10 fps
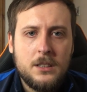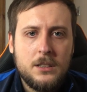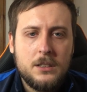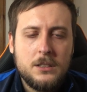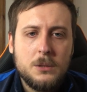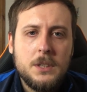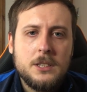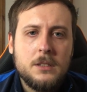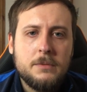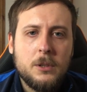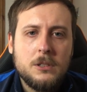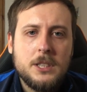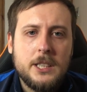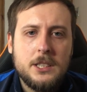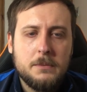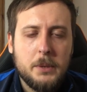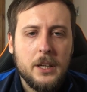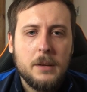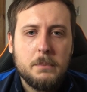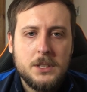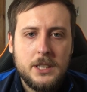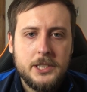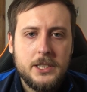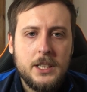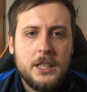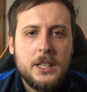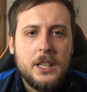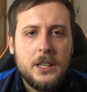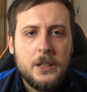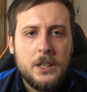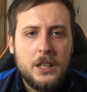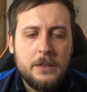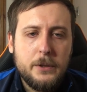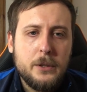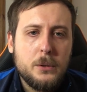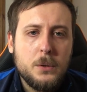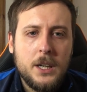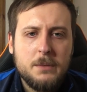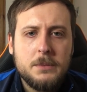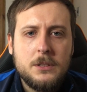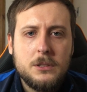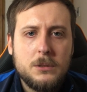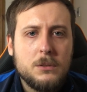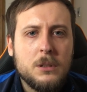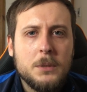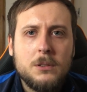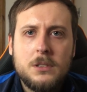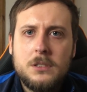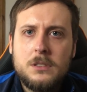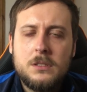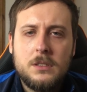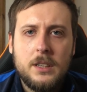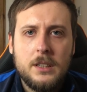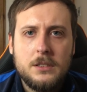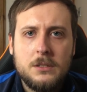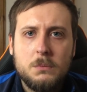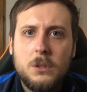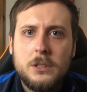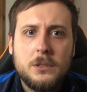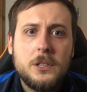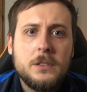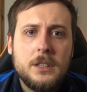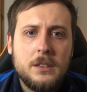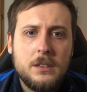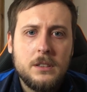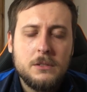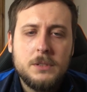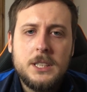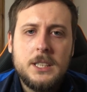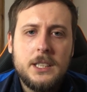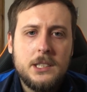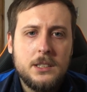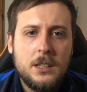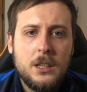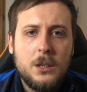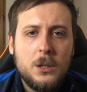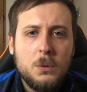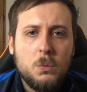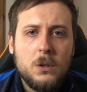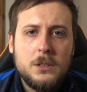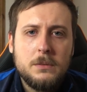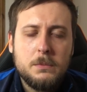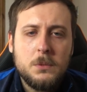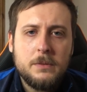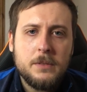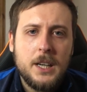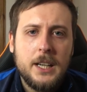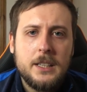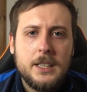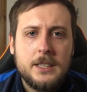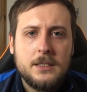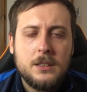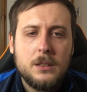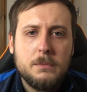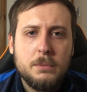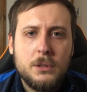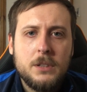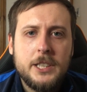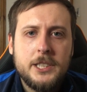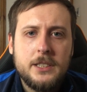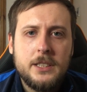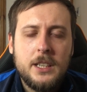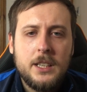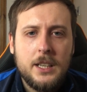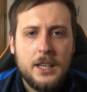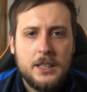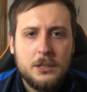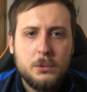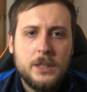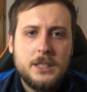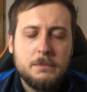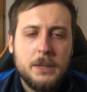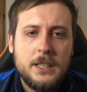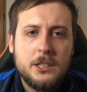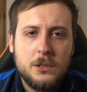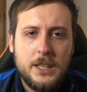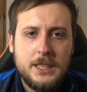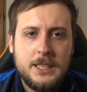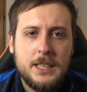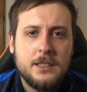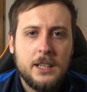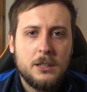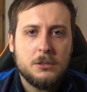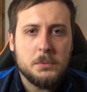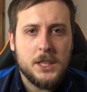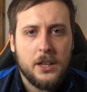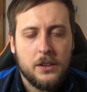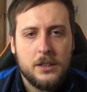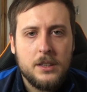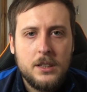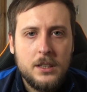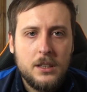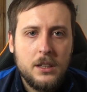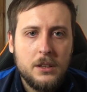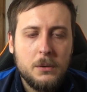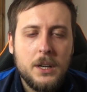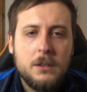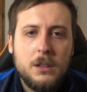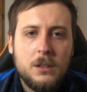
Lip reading: So that's the 4 stages of being in possession. If you do happen to come across someone who's using the 3 stages, what you will find is that progression and create and penetrate tend to get grouped together. There are a lot of